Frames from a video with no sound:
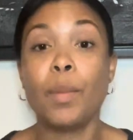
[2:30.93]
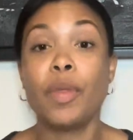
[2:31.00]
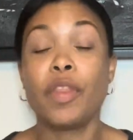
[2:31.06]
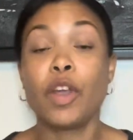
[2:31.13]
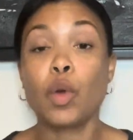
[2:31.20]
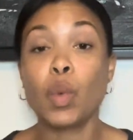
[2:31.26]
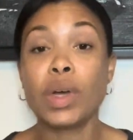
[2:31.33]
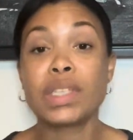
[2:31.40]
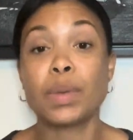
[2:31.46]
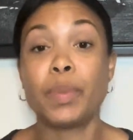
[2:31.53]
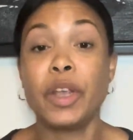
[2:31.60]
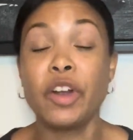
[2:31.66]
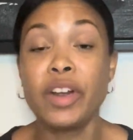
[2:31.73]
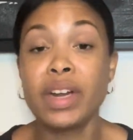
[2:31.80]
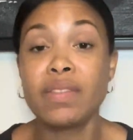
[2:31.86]
There was a
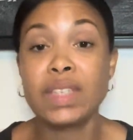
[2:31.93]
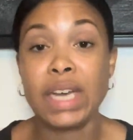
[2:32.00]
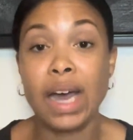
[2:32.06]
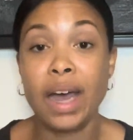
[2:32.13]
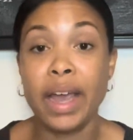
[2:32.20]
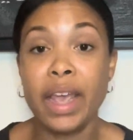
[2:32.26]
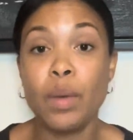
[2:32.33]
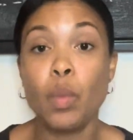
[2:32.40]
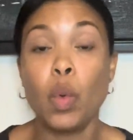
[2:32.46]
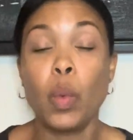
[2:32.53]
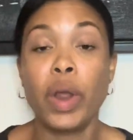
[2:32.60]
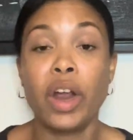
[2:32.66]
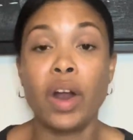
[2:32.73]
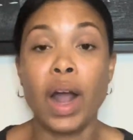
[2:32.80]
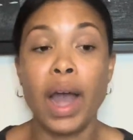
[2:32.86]
period of time
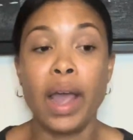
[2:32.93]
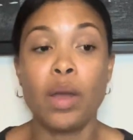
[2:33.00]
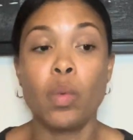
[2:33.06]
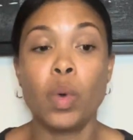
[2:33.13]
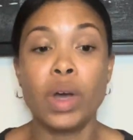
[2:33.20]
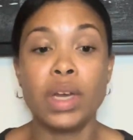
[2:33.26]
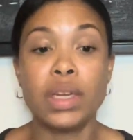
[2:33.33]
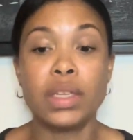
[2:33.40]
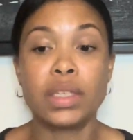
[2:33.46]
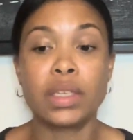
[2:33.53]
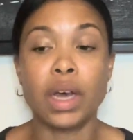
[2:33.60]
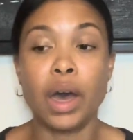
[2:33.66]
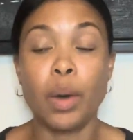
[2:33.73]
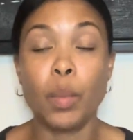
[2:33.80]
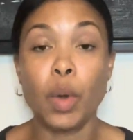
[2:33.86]
where I was
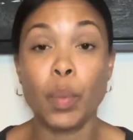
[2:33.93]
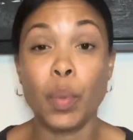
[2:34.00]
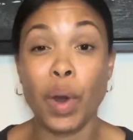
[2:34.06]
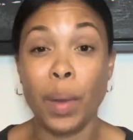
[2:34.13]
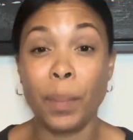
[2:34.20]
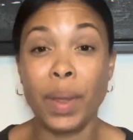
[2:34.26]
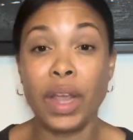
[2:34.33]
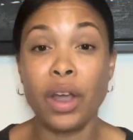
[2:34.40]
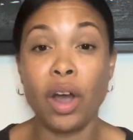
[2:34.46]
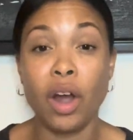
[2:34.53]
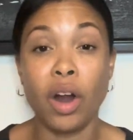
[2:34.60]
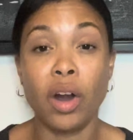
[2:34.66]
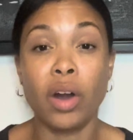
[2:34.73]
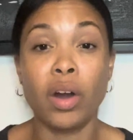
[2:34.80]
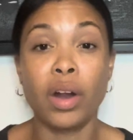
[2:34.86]
prepping
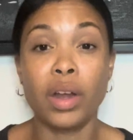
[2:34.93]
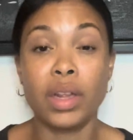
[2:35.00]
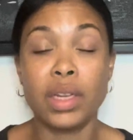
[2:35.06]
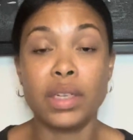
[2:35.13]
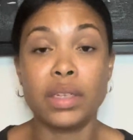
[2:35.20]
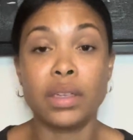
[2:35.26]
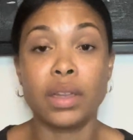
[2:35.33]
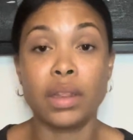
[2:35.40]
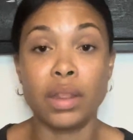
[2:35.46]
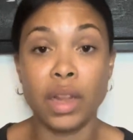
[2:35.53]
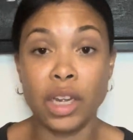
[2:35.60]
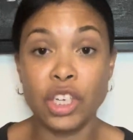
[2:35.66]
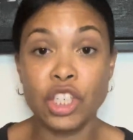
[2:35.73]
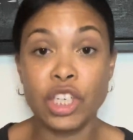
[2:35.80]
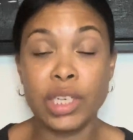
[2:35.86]
our
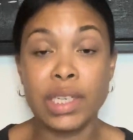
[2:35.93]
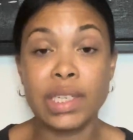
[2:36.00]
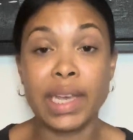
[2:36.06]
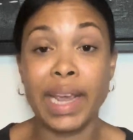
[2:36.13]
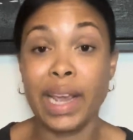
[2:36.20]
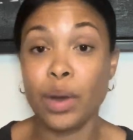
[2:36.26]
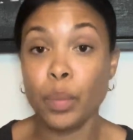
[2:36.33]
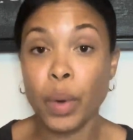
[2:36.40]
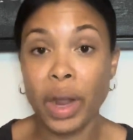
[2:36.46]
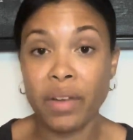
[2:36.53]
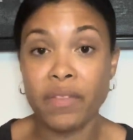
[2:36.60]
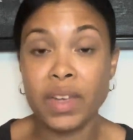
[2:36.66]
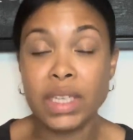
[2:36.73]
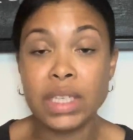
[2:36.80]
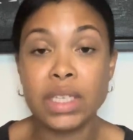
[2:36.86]
lunches and
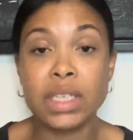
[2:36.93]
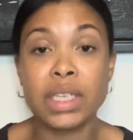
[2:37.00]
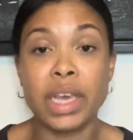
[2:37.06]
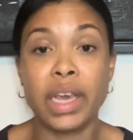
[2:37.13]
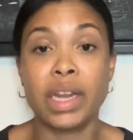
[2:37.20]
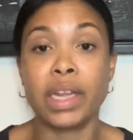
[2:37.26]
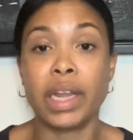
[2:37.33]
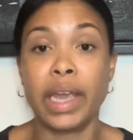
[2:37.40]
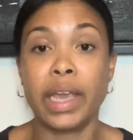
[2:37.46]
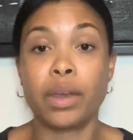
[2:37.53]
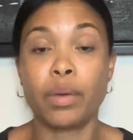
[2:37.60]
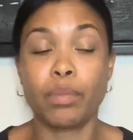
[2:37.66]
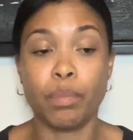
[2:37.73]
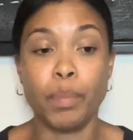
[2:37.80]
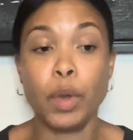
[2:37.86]
breakfasts and
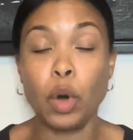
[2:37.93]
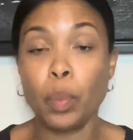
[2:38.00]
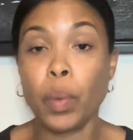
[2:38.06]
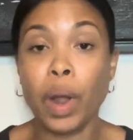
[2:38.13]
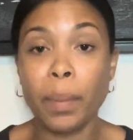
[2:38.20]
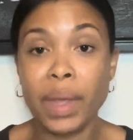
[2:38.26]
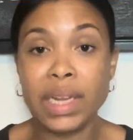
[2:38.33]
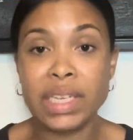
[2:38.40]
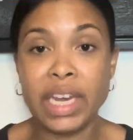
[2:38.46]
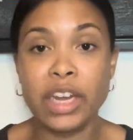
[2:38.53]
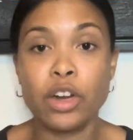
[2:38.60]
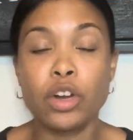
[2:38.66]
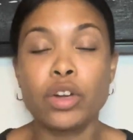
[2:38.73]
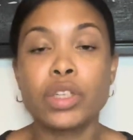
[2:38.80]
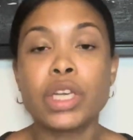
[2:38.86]
meal prep
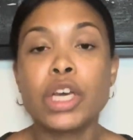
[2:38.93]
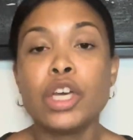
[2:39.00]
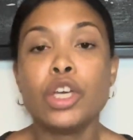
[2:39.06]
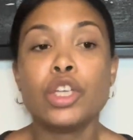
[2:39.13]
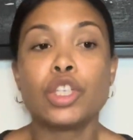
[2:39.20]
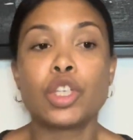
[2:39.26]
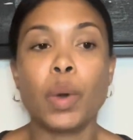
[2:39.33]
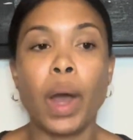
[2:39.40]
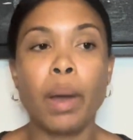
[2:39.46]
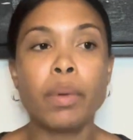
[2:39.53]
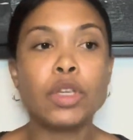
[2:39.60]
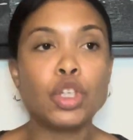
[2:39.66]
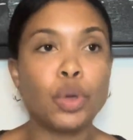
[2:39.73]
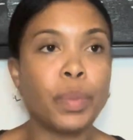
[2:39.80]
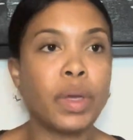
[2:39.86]
containers. So I
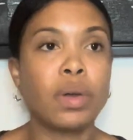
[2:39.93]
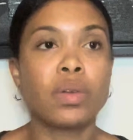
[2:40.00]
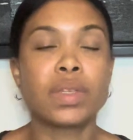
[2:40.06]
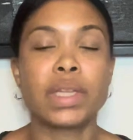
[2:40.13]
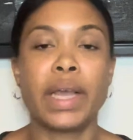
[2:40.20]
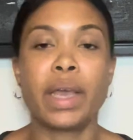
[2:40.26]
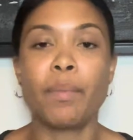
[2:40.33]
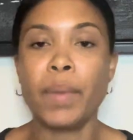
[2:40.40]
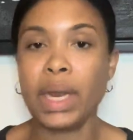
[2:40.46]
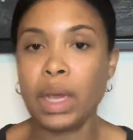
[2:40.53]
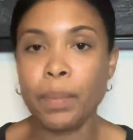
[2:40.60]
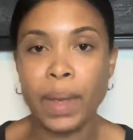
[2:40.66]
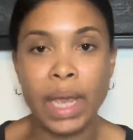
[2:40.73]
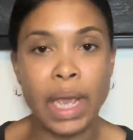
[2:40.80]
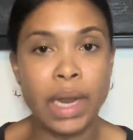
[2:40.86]
would do meals like mini
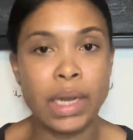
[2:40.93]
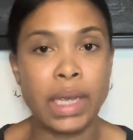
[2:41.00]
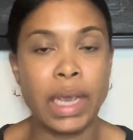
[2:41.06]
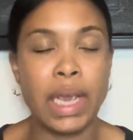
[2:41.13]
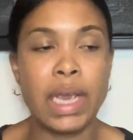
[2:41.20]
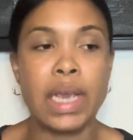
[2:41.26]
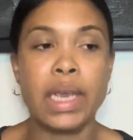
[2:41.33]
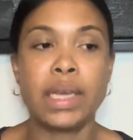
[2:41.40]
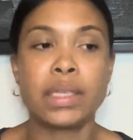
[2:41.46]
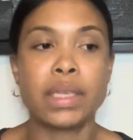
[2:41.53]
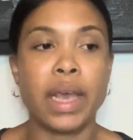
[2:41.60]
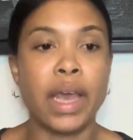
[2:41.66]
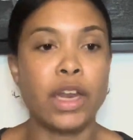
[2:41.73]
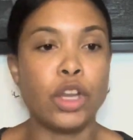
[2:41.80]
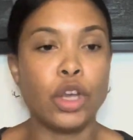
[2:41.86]
pancakes
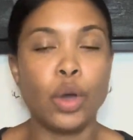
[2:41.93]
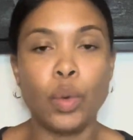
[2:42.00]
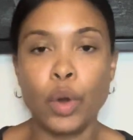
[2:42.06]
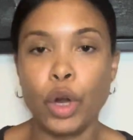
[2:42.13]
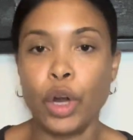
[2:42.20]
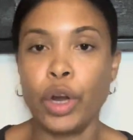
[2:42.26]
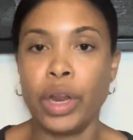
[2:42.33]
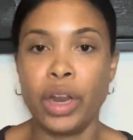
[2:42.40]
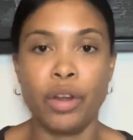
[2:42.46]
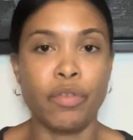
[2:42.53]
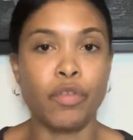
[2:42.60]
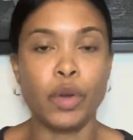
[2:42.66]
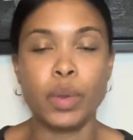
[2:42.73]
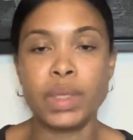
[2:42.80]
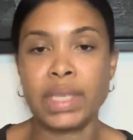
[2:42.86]
and yogurt and a
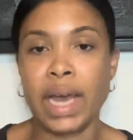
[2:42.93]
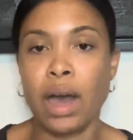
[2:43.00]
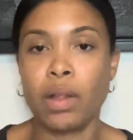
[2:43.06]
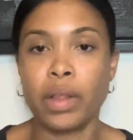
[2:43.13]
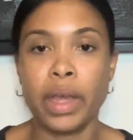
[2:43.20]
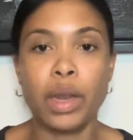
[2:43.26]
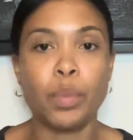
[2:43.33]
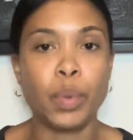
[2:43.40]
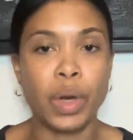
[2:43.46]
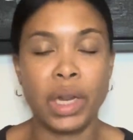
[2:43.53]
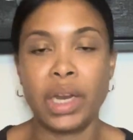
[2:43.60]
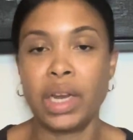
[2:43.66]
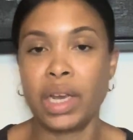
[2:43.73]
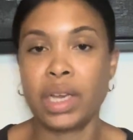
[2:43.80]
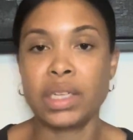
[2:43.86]
fruit salad and put
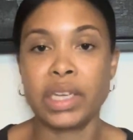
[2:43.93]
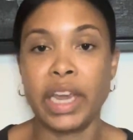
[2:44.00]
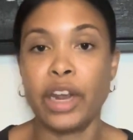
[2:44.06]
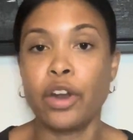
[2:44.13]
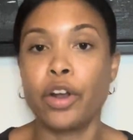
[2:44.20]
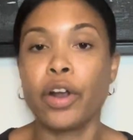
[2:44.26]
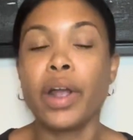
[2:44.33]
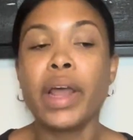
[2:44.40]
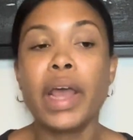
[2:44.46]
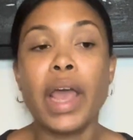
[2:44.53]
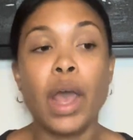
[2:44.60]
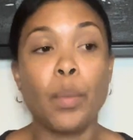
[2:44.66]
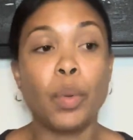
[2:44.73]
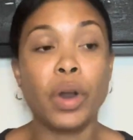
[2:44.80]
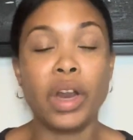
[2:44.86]
it in a container
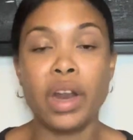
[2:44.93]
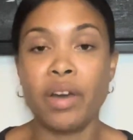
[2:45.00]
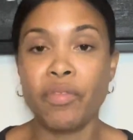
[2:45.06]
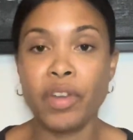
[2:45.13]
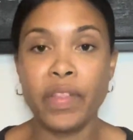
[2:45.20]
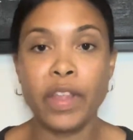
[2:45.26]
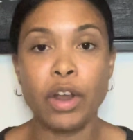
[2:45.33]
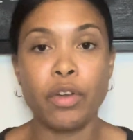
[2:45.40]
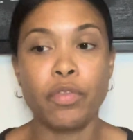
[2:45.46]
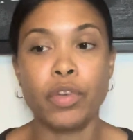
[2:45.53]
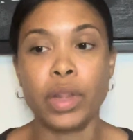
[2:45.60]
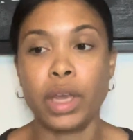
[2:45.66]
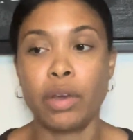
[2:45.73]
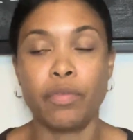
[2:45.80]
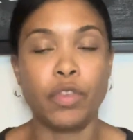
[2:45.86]
and put enough in there for
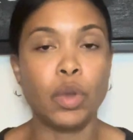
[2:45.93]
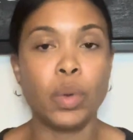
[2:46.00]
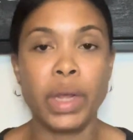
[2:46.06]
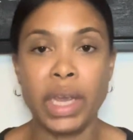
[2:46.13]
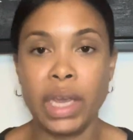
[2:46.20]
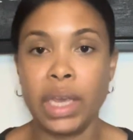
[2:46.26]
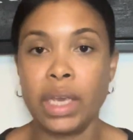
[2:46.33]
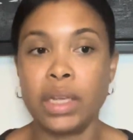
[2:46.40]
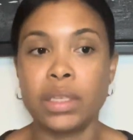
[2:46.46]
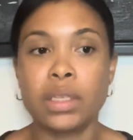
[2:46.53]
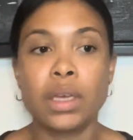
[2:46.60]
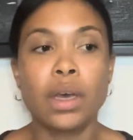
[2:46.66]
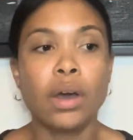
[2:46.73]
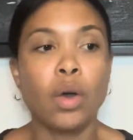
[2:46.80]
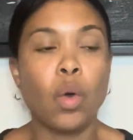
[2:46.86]
a few days
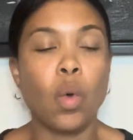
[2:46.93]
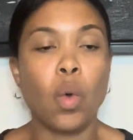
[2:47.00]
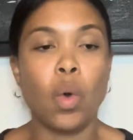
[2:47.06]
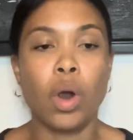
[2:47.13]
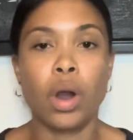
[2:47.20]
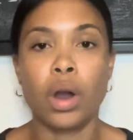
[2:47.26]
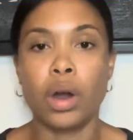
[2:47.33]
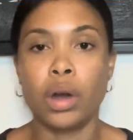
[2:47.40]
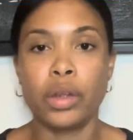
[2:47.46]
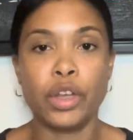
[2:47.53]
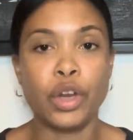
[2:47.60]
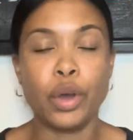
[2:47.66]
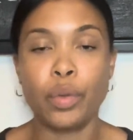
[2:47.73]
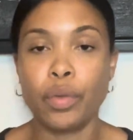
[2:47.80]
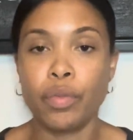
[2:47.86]
or,
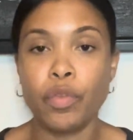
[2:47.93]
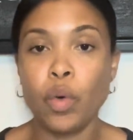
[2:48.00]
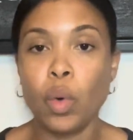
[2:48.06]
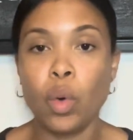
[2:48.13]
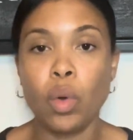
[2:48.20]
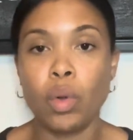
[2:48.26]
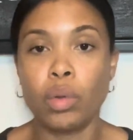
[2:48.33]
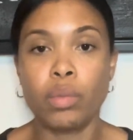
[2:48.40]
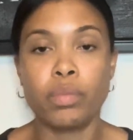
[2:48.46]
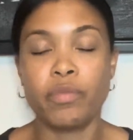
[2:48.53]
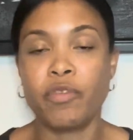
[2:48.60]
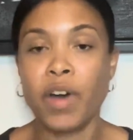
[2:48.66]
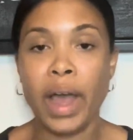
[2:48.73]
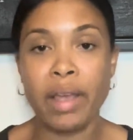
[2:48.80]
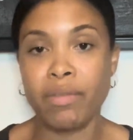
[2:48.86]
the full
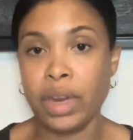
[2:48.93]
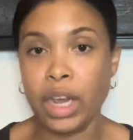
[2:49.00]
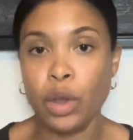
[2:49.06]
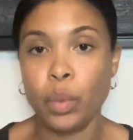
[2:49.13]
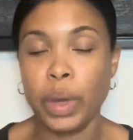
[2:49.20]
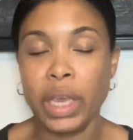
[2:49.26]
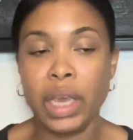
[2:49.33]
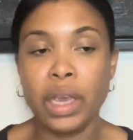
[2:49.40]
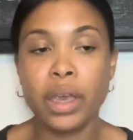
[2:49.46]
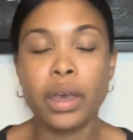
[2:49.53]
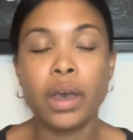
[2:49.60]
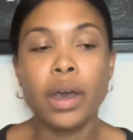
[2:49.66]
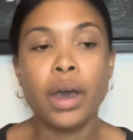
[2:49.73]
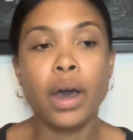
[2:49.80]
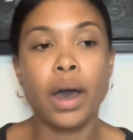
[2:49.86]
5-day week.
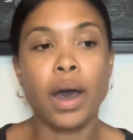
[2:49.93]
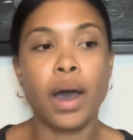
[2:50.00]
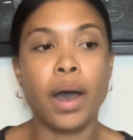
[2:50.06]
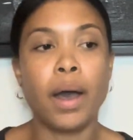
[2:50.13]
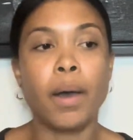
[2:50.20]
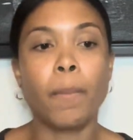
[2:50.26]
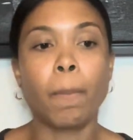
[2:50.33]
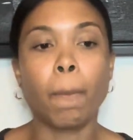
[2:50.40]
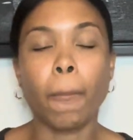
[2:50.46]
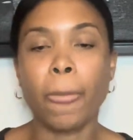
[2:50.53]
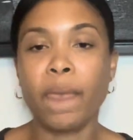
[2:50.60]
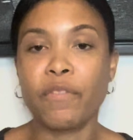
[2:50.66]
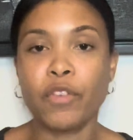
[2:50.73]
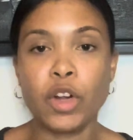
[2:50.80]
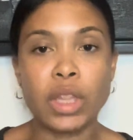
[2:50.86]

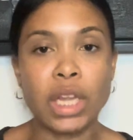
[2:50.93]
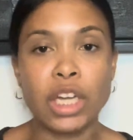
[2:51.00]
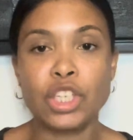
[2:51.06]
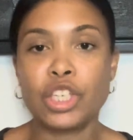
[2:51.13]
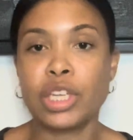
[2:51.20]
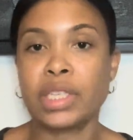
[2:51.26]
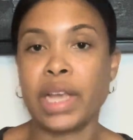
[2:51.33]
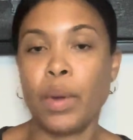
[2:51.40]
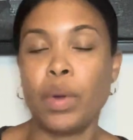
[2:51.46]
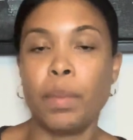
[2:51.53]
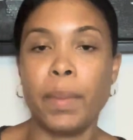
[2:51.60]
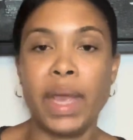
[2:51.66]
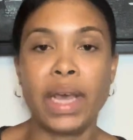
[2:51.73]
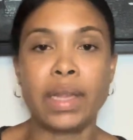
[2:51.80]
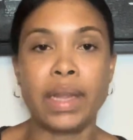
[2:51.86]
For lunches, I would
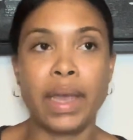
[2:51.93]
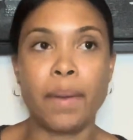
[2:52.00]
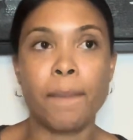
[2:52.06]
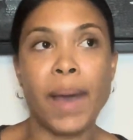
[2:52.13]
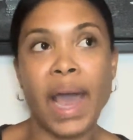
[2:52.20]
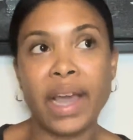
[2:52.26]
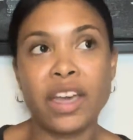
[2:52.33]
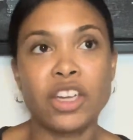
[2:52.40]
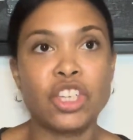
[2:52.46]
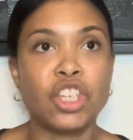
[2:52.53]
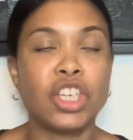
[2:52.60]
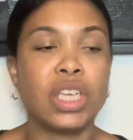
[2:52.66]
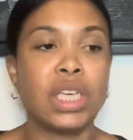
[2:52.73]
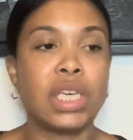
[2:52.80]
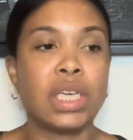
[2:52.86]
make mac and
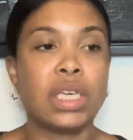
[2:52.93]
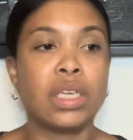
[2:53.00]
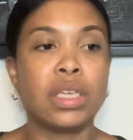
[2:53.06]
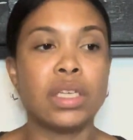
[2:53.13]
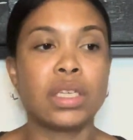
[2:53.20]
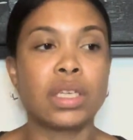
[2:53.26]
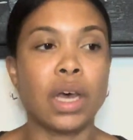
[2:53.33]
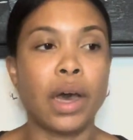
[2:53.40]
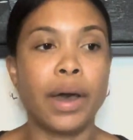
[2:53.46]
cheese,